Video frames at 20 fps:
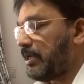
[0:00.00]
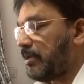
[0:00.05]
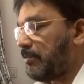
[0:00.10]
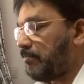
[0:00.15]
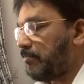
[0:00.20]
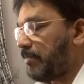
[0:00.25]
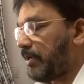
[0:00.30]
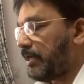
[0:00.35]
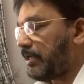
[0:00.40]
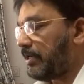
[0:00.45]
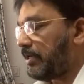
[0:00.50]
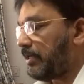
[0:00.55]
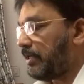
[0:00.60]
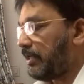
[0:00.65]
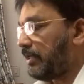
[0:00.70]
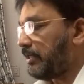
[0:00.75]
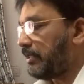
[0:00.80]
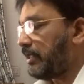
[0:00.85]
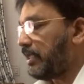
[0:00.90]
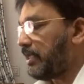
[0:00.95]
but
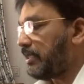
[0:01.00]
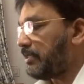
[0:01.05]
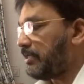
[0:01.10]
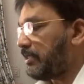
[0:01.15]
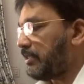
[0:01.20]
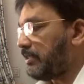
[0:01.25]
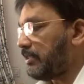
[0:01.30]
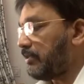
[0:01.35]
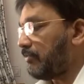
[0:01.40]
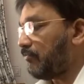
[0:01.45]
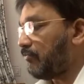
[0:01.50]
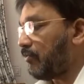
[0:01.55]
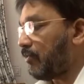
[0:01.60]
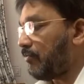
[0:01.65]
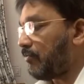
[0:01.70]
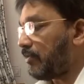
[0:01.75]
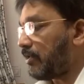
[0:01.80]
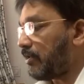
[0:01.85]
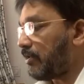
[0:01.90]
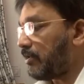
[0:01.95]
taking the
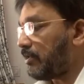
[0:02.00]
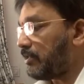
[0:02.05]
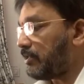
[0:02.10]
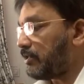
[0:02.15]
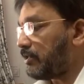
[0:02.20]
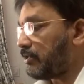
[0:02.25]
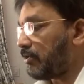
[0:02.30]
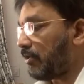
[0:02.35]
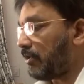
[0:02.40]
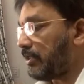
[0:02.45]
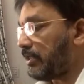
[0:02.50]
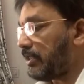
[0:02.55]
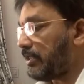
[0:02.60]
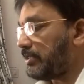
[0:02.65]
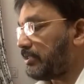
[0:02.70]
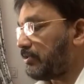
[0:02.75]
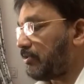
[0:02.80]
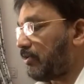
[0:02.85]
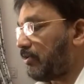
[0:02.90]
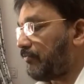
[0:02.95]
overall shortage
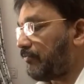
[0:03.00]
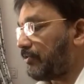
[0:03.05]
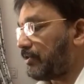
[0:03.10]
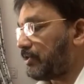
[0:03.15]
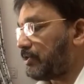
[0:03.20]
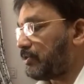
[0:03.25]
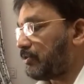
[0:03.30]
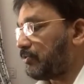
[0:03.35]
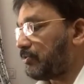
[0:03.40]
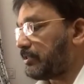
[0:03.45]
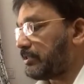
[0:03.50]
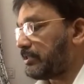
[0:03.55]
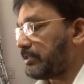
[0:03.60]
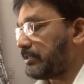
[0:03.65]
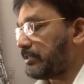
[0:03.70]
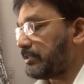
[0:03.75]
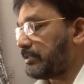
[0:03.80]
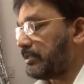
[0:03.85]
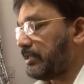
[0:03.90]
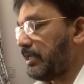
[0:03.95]
of
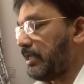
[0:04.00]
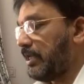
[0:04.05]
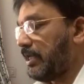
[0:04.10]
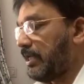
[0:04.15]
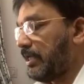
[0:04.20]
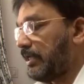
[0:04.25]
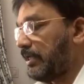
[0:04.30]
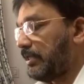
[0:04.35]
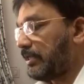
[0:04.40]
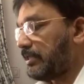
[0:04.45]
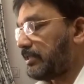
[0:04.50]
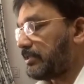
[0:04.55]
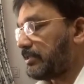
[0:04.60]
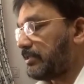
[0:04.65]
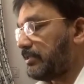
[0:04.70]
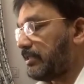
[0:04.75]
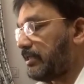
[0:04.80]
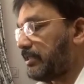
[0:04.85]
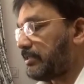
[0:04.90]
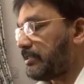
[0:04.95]
resources, it is
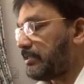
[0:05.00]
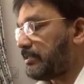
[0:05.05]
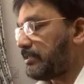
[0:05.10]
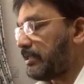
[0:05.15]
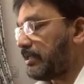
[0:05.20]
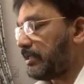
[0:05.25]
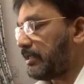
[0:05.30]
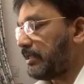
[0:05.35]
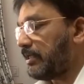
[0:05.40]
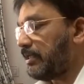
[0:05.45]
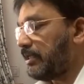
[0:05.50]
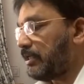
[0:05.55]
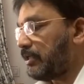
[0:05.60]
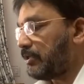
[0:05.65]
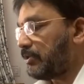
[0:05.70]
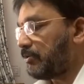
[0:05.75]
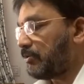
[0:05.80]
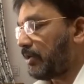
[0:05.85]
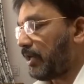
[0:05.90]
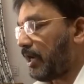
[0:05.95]
necessary
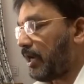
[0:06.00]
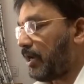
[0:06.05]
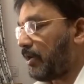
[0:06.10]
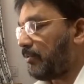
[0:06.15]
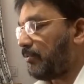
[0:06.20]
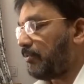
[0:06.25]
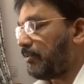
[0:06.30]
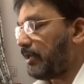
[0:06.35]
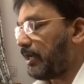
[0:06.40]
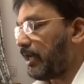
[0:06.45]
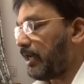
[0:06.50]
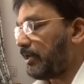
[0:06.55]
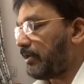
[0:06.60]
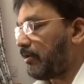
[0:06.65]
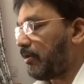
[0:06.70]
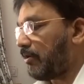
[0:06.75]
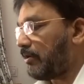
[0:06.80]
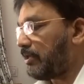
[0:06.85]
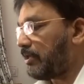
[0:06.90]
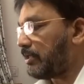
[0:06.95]
to have an
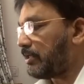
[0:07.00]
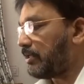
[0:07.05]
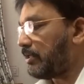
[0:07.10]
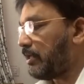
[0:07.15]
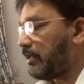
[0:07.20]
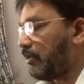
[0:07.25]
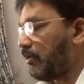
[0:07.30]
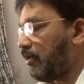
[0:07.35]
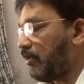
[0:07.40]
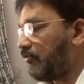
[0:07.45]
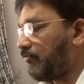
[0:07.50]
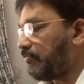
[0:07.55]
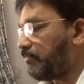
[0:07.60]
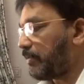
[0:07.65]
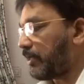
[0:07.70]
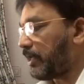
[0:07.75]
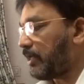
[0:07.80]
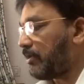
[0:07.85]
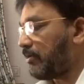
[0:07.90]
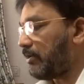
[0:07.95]
order of
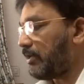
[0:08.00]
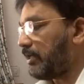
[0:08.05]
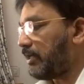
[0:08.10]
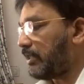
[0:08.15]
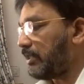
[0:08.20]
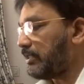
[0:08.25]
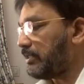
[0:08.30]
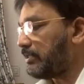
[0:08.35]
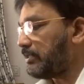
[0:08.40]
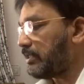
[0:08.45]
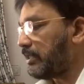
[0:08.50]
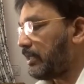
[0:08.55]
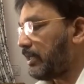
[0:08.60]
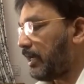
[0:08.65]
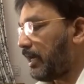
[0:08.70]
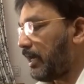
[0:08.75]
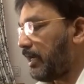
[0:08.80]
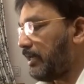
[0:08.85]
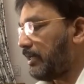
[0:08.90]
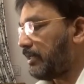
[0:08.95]
priorities
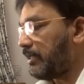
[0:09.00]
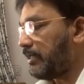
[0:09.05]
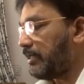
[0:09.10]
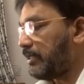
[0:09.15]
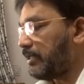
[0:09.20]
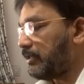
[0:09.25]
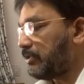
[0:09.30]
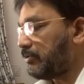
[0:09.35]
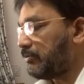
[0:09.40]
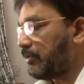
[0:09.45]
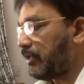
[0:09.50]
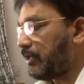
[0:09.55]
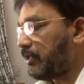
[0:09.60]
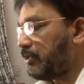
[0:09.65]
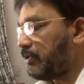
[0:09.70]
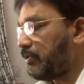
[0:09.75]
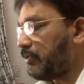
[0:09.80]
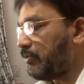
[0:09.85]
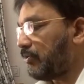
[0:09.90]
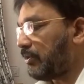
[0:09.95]
and to
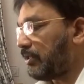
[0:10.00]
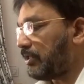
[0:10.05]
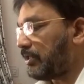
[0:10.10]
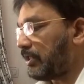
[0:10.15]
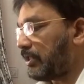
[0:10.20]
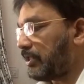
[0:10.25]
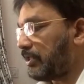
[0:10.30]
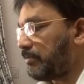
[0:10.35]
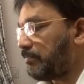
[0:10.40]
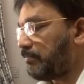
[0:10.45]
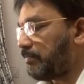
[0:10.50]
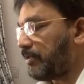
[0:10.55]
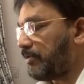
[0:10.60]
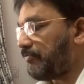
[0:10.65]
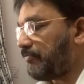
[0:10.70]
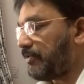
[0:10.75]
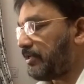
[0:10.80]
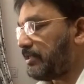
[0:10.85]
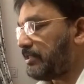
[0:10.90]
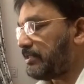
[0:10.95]
ensure that
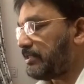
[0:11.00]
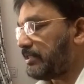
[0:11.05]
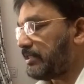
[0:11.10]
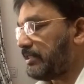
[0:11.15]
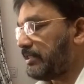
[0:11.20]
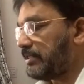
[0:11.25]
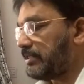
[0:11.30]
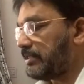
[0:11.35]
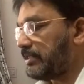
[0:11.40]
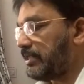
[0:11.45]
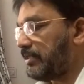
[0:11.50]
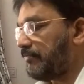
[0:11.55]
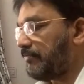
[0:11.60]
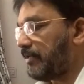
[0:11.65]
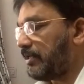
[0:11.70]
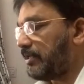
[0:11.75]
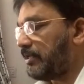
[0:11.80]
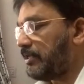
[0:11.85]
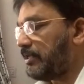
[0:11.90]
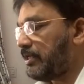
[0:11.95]
preference is
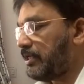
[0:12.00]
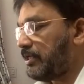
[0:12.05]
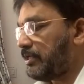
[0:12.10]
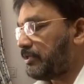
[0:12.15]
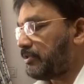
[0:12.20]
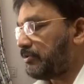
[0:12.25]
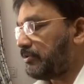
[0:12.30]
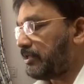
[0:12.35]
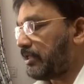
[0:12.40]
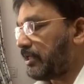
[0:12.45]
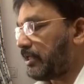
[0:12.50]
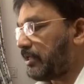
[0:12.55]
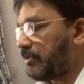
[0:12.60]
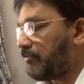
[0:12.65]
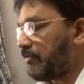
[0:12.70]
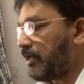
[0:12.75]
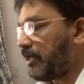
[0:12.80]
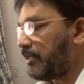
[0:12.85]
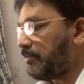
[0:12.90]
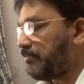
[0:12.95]
given to the
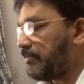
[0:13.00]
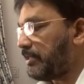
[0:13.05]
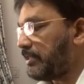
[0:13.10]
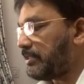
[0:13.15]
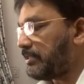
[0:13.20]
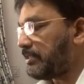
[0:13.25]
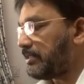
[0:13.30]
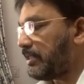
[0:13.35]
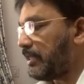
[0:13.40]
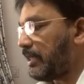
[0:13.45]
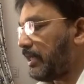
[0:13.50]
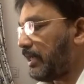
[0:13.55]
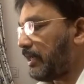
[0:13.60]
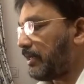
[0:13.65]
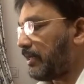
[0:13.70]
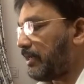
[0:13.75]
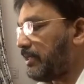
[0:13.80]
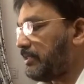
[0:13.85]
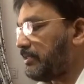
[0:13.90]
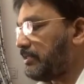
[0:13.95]
requirements
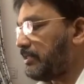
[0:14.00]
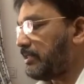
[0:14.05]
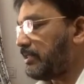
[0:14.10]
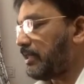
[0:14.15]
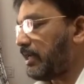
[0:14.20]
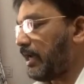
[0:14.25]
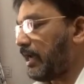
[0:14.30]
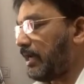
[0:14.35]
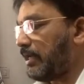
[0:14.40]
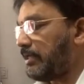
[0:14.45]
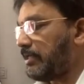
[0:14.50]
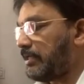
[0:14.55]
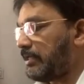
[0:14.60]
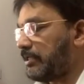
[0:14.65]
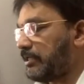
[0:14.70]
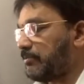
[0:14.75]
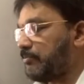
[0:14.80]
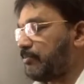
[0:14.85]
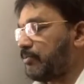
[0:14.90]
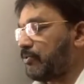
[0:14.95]
arising under
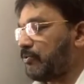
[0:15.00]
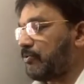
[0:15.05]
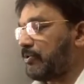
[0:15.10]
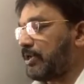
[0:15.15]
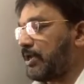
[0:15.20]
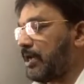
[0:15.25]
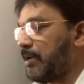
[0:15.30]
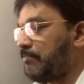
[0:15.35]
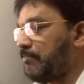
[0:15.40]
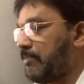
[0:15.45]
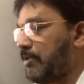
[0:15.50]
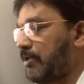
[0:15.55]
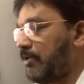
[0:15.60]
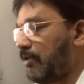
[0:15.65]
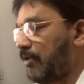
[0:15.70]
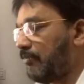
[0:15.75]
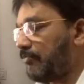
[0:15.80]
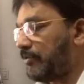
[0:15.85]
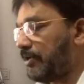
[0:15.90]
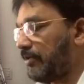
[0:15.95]
the program
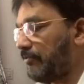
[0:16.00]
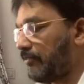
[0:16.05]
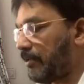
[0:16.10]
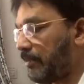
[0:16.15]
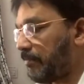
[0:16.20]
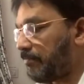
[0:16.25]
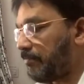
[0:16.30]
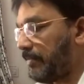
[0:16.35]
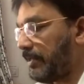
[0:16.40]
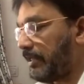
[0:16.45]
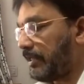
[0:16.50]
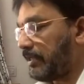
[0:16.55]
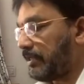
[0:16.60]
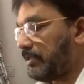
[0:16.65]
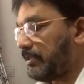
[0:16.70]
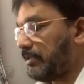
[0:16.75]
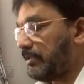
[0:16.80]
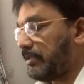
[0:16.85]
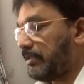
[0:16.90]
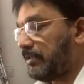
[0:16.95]
of development.
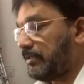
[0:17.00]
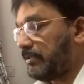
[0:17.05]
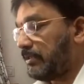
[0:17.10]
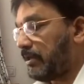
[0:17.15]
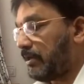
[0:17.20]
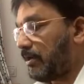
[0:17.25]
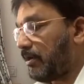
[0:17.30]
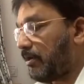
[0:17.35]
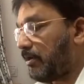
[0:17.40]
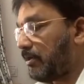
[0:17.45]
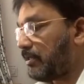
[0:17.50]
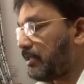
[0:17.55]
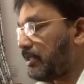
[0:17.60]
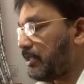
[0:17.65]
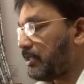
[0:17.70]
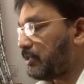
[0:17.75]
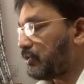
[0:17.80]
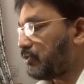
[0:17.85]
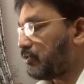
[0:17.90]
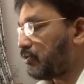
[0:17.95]
There are
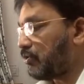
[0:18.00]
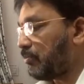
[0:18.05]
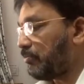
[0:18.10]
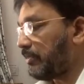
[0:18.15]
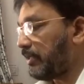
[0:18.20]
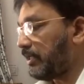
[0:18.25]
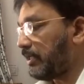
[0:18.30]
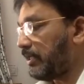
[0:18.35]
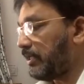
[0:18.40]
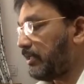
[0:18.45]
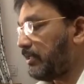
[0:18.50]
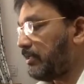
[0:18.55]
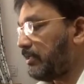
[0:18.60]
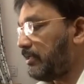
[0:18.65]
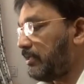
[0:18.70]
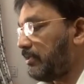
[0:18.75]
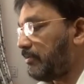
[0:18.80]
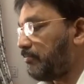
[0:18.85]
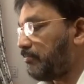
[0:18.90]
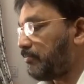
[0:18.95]
so many
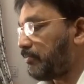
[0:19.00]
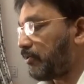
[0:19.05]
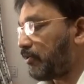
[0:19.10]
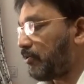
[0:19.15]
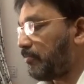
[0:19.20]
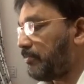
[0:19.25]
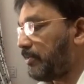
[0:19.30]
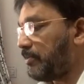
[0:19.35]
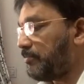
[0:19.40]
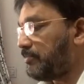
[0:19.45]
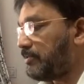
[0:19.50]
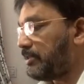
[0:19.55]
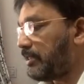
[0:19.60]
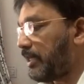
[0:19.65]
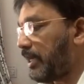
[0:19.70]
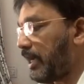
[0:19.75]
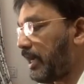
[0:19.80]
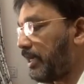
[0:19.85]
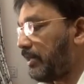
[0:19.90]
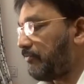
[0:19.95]
problems
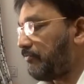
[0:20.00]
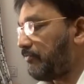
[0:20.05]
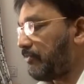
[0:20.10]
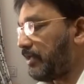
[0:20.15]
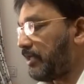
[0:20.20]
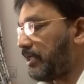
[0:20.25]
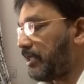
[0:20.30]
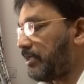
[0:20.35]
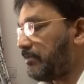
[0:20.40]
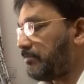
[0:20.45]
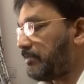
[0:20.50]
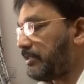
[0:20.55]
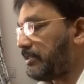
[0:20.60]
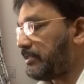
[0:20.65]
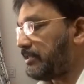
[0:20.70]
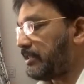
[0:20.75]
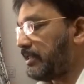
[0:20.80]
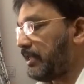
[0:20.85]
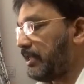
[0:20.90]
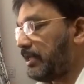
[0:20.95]
and variables
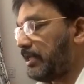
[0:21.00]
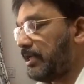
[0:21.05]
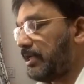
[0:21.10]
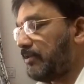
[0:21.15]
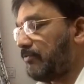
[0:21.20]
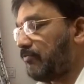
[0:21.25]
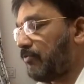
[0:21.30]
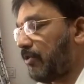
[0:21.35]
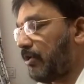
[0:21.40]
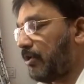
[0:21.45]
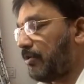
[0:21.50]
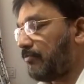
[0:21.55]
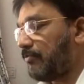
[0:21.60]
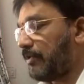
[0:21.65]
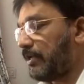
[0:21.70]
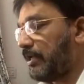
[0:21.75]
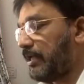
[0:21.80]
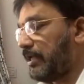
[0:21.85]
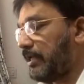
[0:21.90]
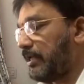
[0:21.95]
involved
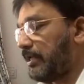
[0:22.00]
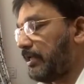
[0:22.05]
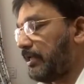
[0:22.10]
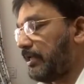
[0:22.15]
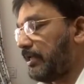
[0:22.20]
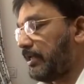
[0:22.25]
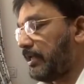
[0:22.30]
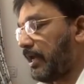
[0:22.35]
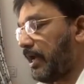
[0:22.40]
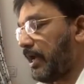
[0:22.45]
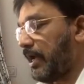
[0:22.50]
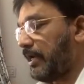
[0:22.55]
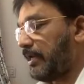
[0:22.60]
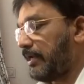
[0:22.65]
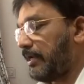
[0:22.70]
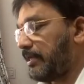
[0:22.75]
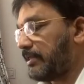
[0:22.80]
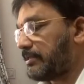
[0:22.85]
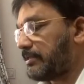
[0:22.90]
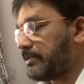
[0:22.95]
in an
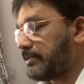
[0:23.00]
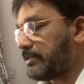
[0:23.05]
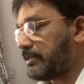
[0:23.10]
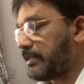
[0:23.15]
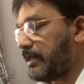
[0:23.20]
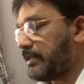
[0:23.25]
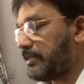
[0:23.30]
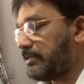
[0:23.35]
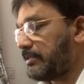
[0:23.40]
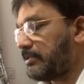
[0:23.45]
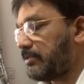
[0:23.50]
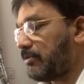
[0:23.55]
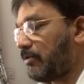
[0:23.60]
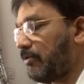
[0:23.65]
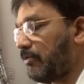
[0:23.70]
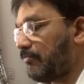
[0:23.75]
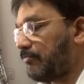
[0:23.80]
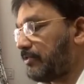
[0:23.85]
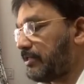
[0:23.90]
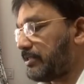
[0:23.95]
exercise
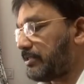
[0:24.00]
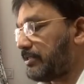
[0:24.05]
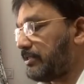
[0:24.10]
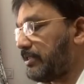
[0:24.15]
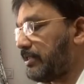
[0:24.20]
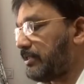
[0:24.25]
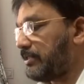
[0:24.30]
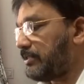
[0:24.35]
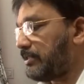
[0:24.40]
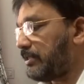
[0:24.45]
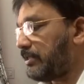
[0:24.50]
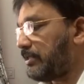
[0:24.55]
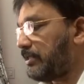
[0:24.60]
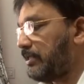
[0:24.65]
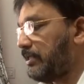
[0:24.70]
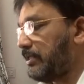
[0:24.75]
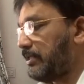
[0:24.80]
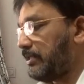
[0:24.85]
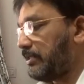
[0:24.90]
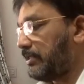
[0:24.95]
of this nature
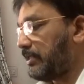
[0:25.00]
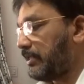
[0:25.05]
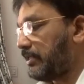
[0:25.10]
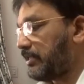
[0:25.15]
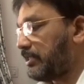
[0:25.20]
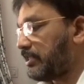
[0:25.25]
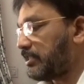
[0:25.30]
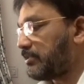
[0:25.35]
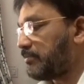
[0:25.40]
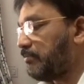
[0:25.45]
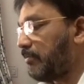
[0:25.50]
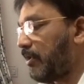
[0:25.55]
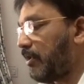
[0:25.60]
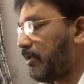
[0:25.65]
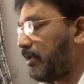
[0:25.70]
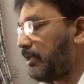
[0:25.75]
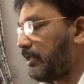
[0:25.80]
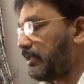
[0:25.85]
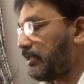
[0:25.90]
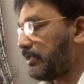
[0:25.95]
that the
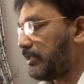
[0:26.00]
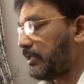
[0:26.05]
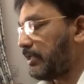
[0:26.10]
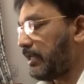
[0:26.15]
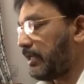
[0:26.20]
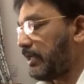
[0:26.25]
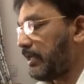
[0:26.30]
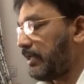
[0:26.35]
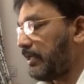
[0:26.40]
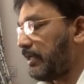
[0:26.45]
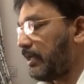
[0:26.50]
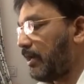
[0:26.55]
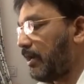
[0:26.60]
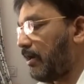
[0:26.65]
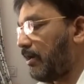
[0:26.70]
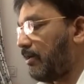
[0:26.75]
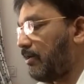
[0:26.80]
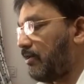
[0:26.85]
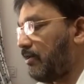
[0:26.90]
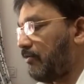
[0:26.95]
smaller the area
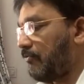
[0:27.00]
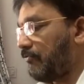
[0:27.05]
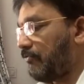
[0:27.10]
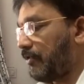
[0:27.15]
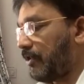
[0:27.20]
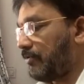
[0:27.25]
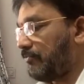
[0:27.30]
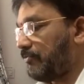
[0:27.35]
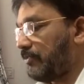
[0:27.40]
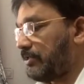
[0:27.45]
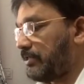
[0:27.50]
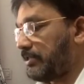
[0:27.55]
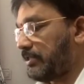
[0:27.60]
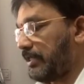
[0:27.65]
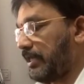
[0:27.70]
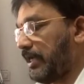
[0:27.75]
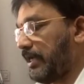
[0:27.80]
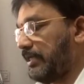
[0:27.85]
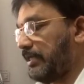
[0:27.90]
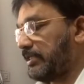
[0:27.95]
for which
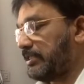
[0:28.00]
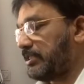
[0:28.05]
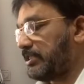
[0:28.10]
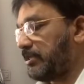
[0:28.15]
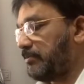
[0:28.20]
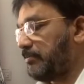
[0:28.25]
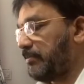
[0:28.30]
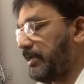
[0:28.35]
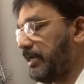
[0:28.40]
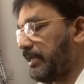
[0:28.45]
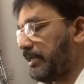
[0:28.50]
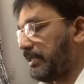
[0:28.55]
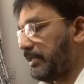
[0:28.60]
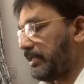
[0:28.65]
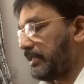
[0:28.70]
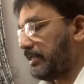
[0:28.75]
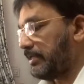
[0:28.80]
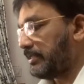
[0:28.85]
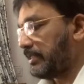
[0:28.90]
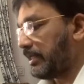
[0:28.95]
an estimate
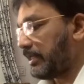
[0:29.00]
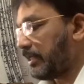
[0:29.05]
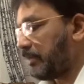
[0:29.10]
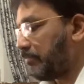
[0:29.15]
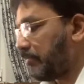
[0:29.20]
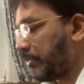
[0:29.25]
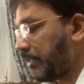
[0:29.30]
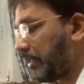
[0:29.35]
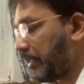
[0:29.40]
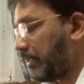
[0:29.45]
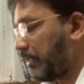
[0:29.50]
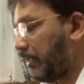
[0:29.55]
is attempted,